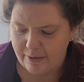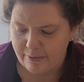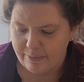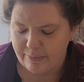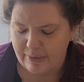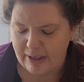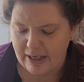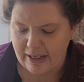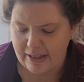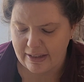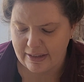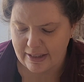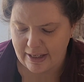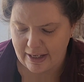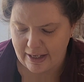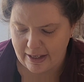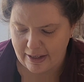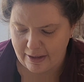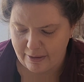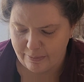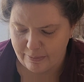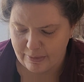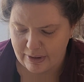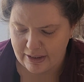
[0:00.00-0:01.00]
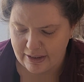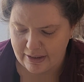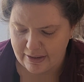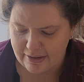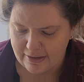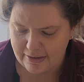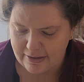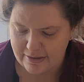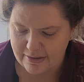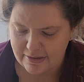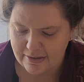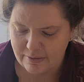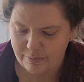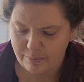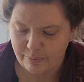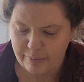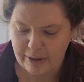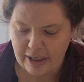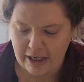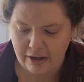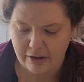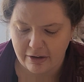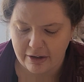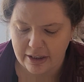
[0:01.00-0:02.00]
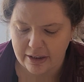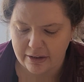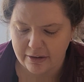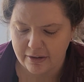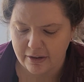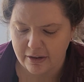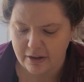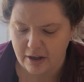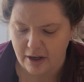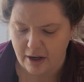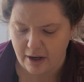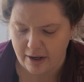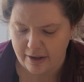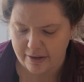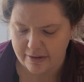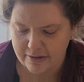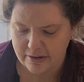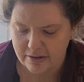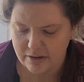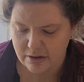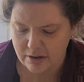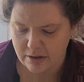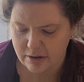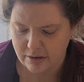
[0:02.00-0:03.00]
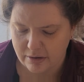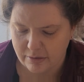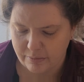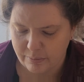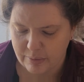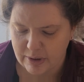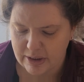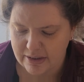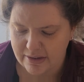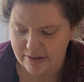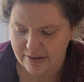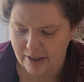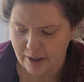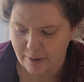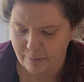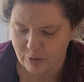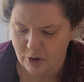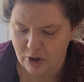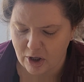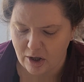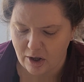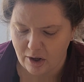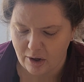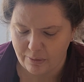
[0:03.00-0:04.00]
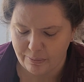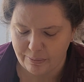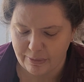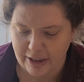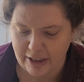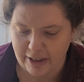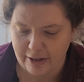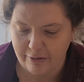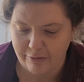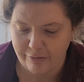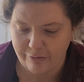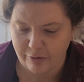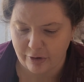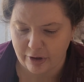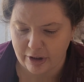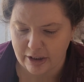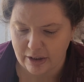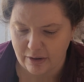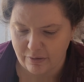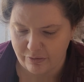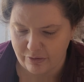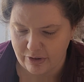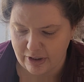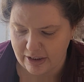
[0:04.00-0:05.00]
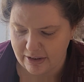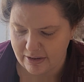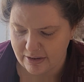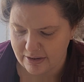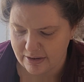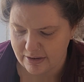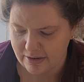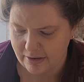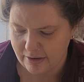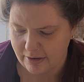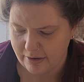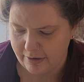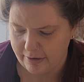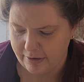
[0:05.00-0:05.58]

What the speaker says: "My name is Bearing the Cost, but some call me Forgiveness."